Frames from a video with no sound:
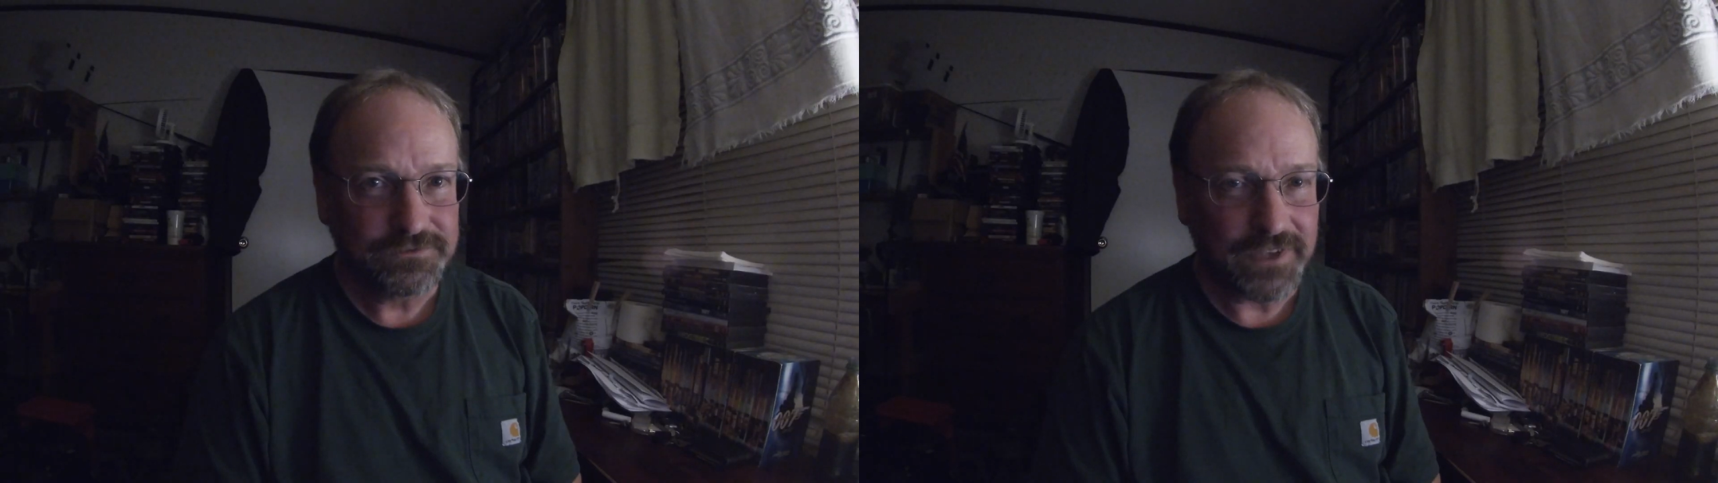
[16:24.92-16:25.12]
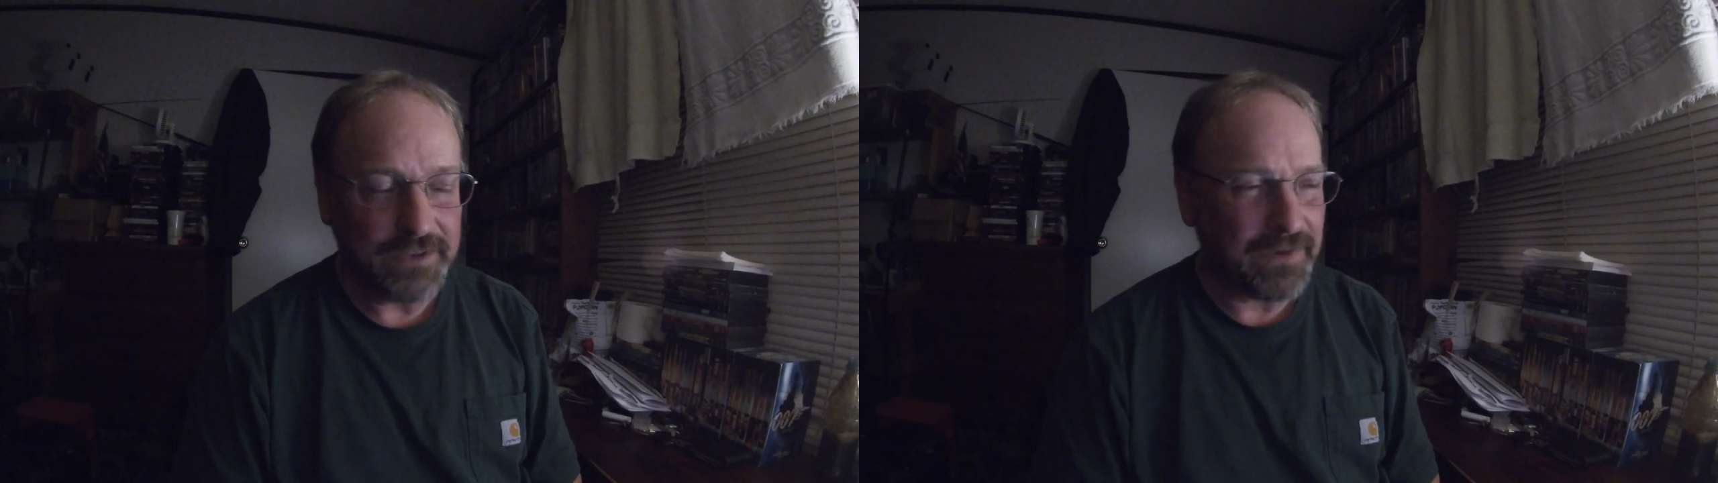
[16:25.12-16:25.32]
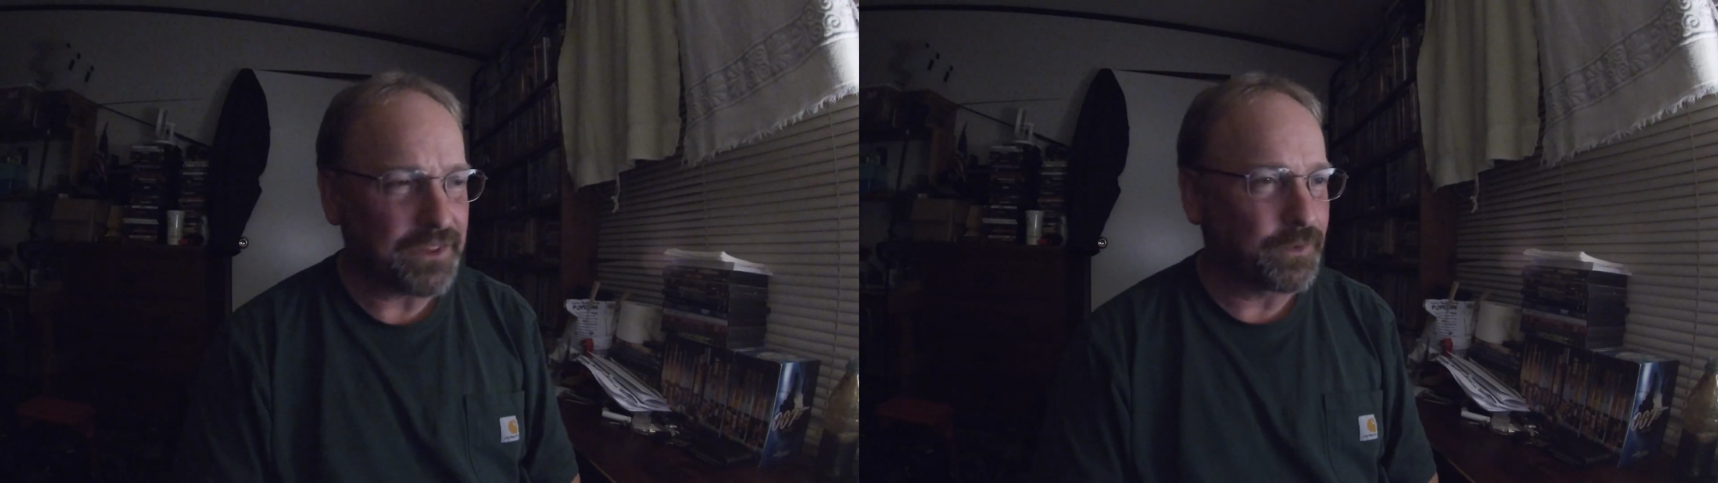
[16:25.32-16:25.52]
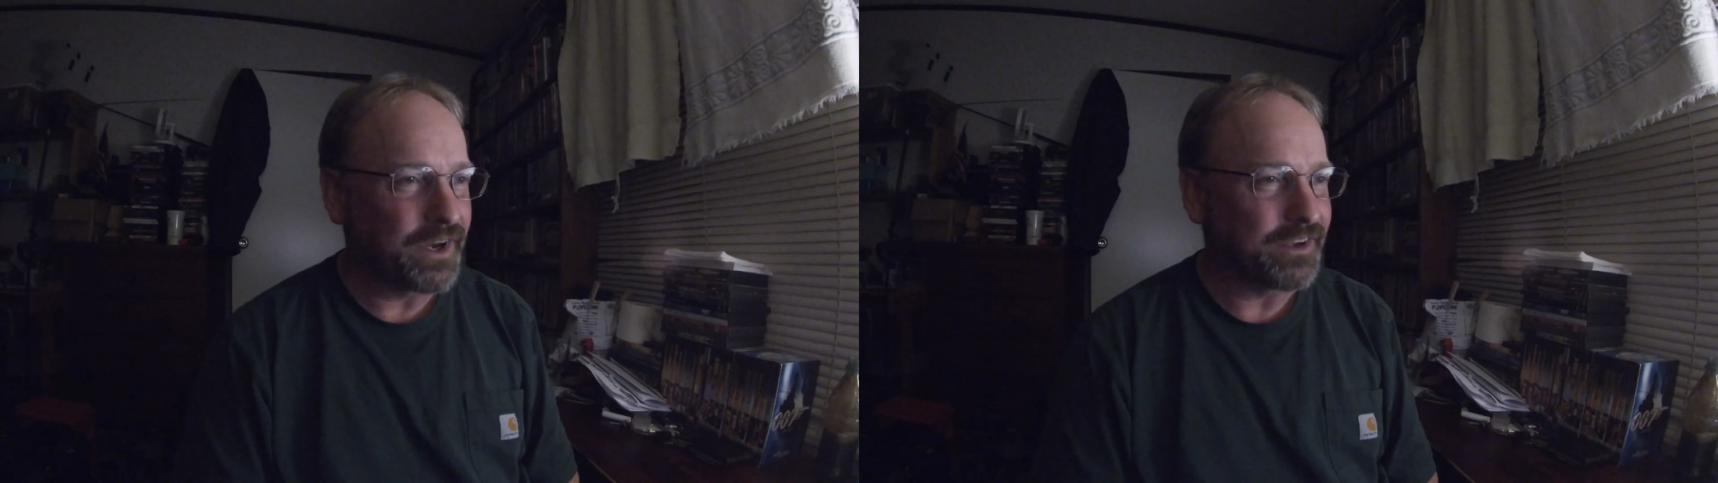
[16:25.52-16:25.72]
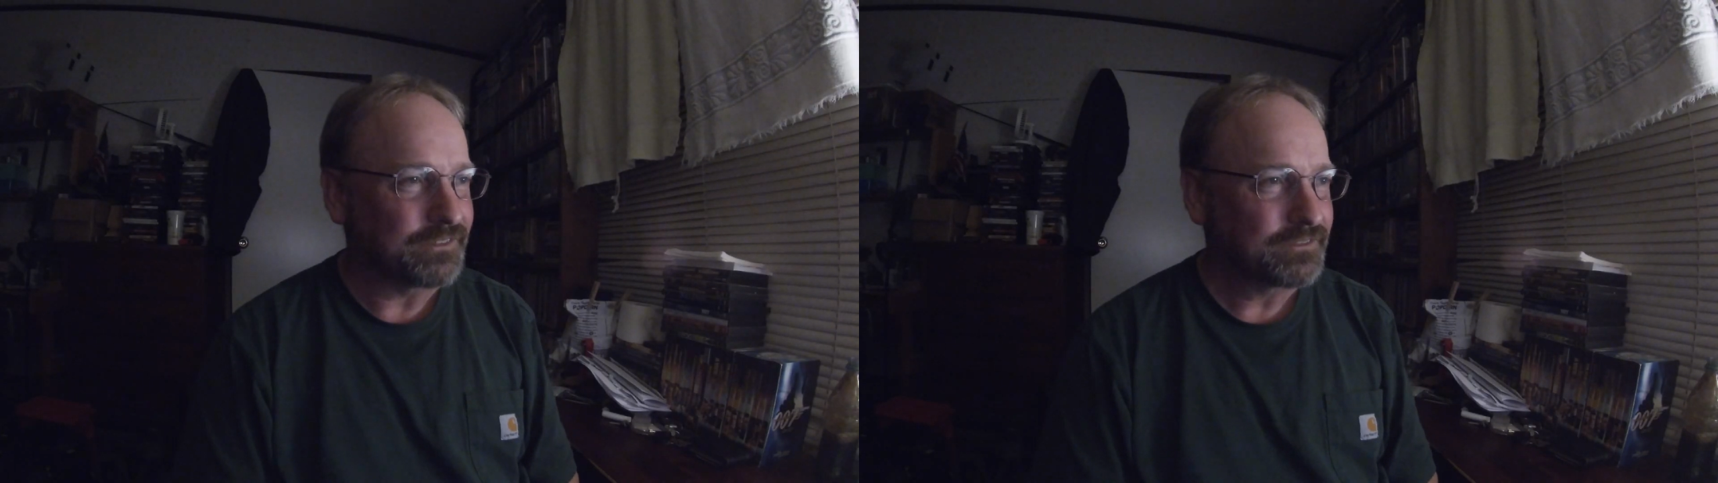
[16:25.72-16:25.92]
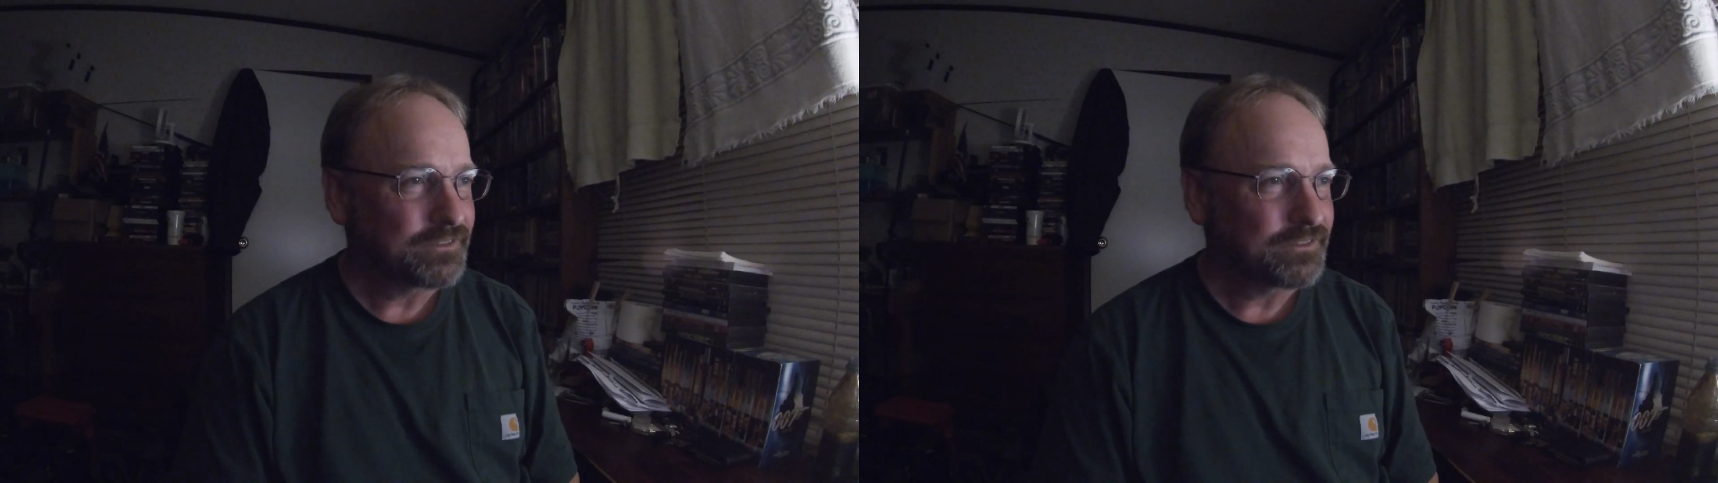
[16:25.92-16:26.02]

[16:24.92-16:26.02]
And by the way,